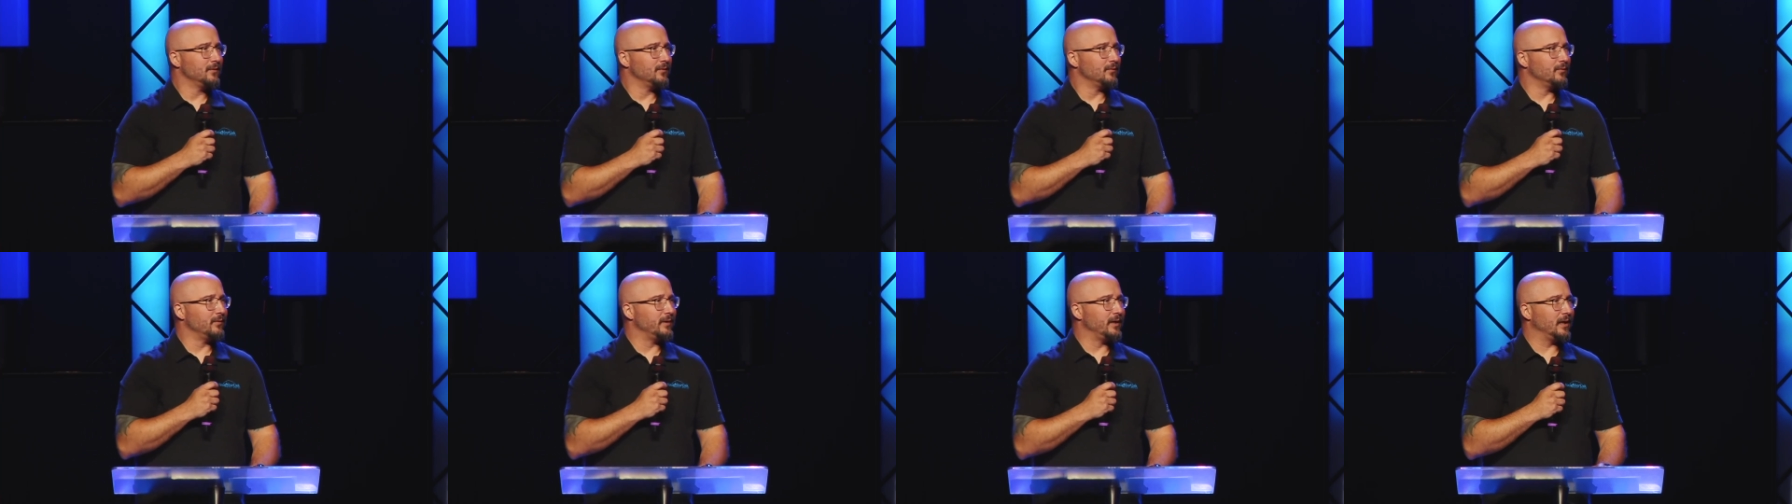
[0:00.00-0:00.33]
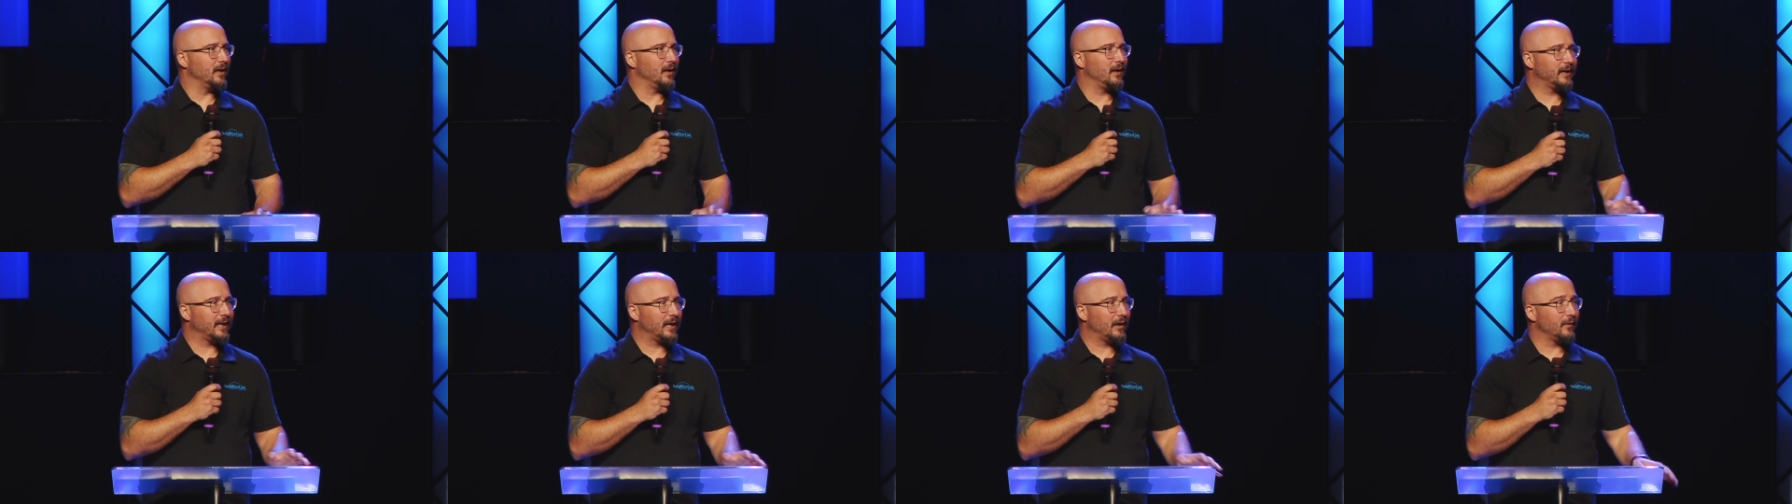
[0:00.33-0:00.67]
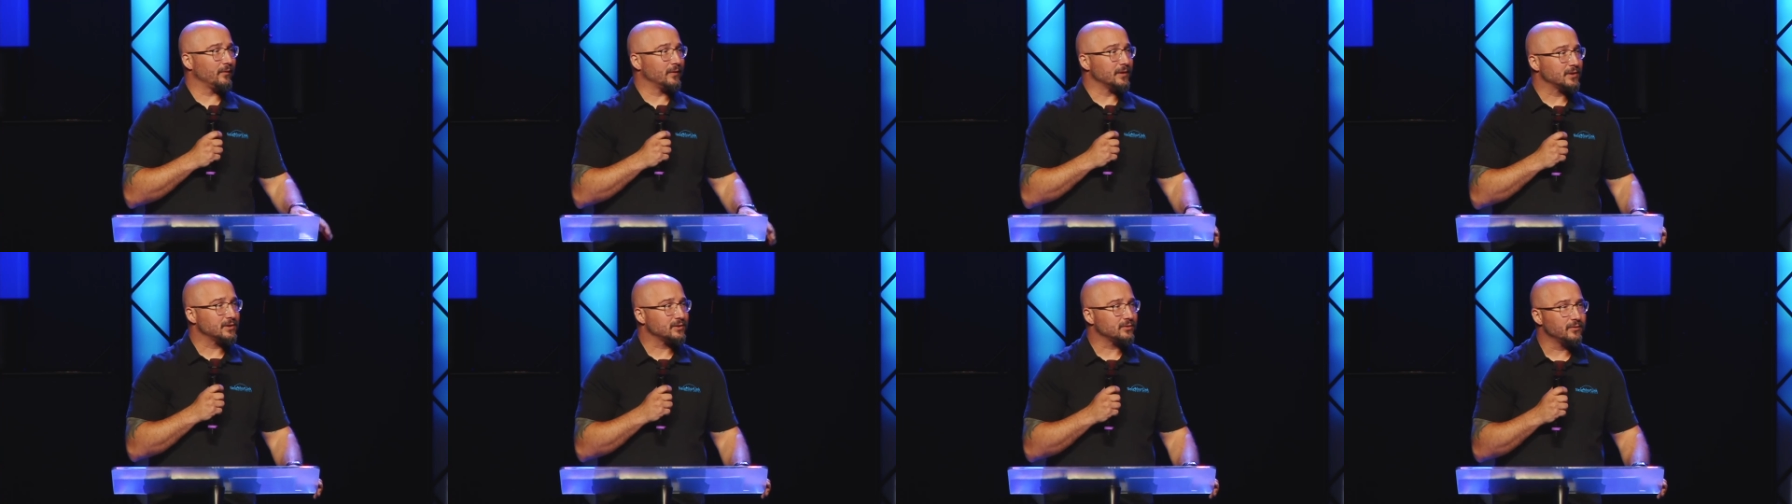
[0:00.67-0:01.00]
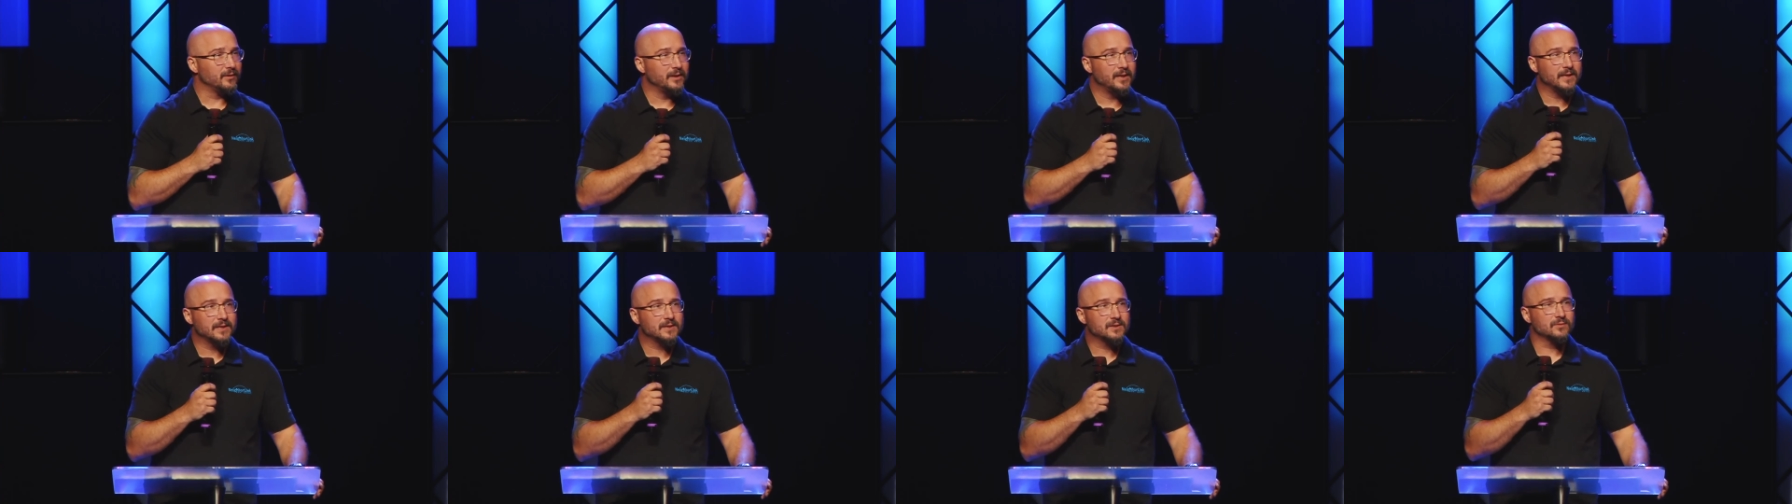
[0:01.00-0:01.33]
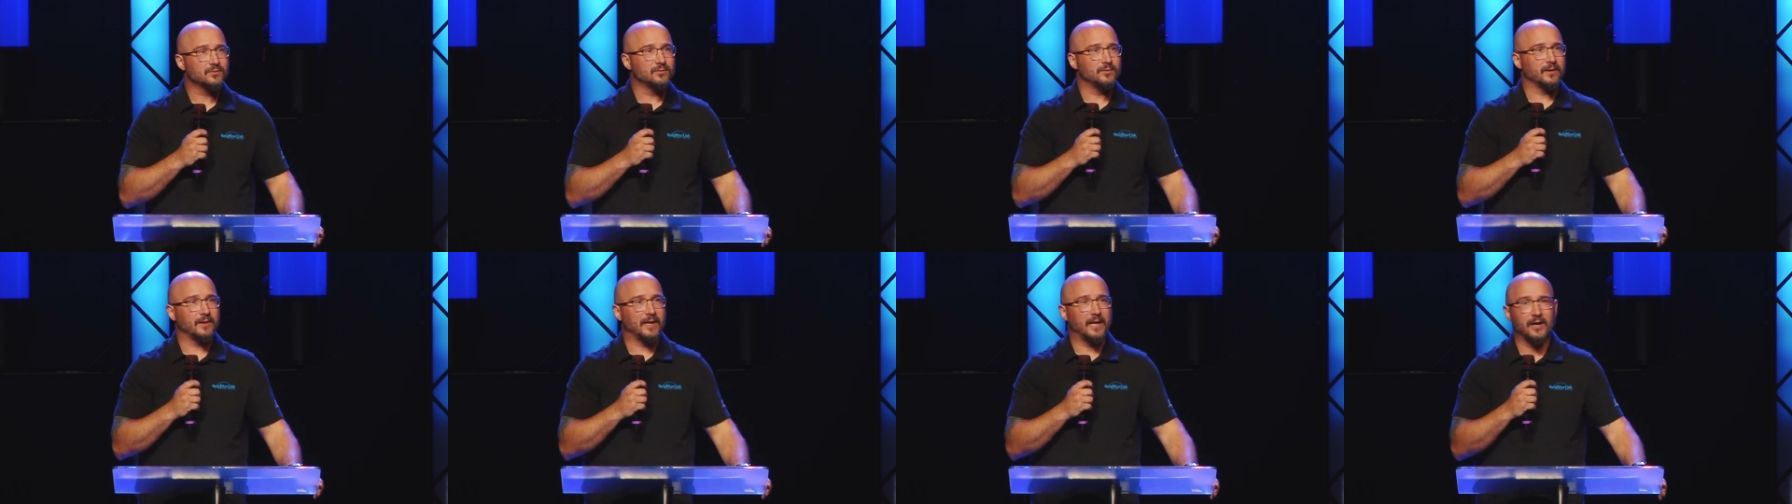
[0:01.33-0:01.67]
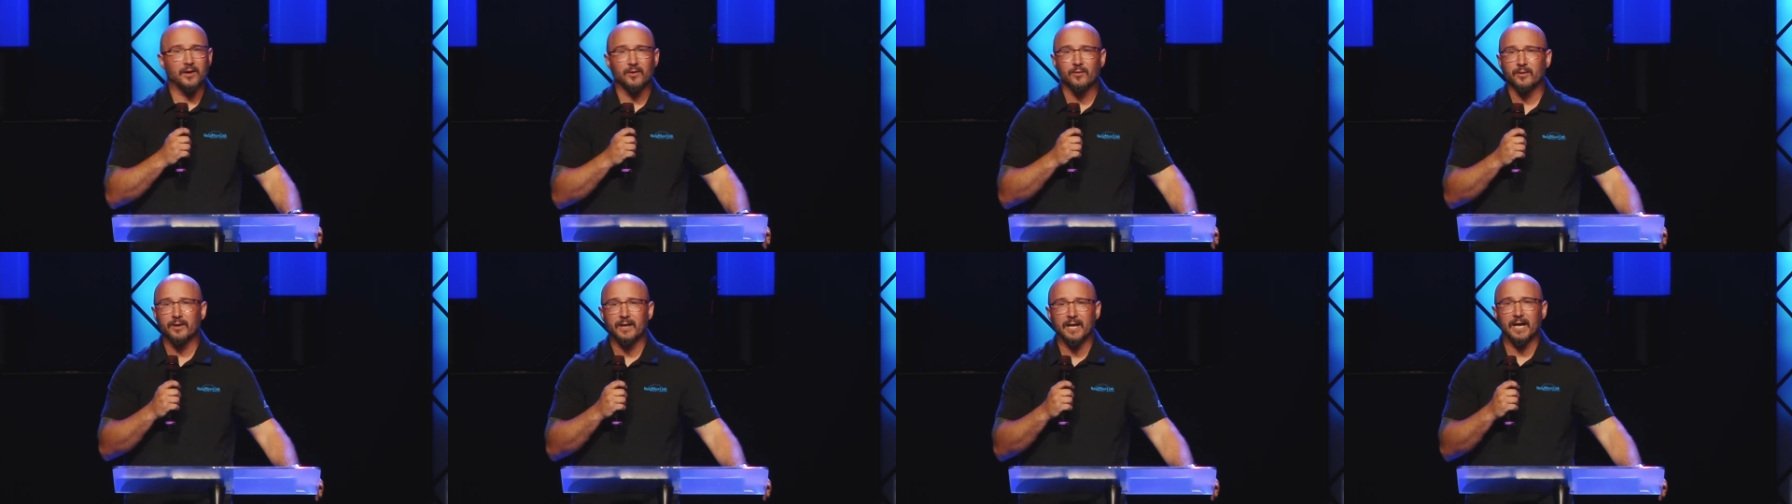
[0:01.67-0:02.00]
We hung out on the streets with
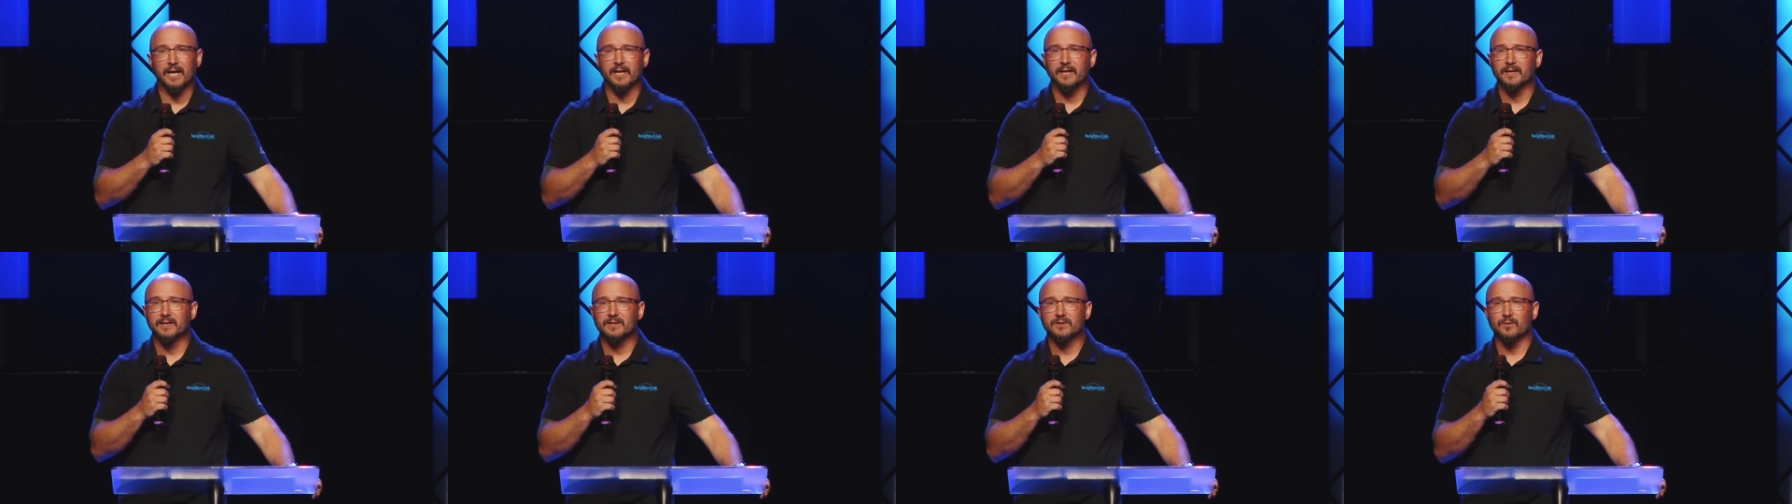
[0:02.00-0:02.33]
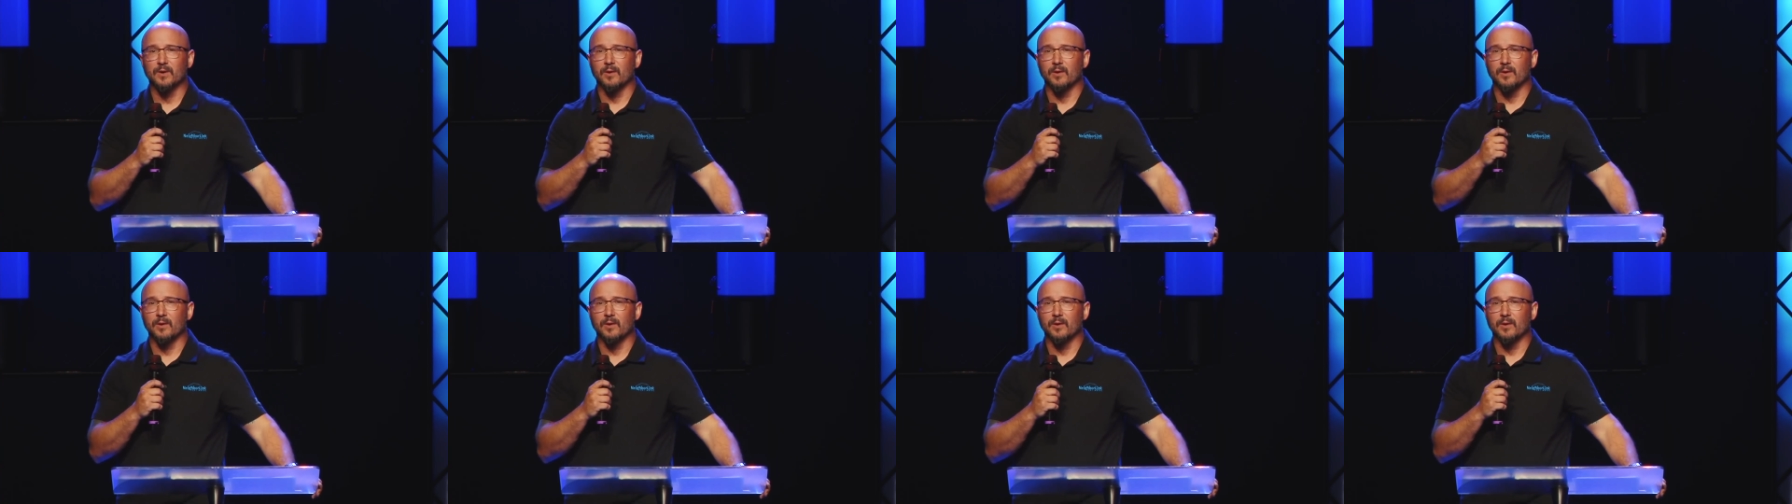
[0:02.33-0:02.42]
heroin addicts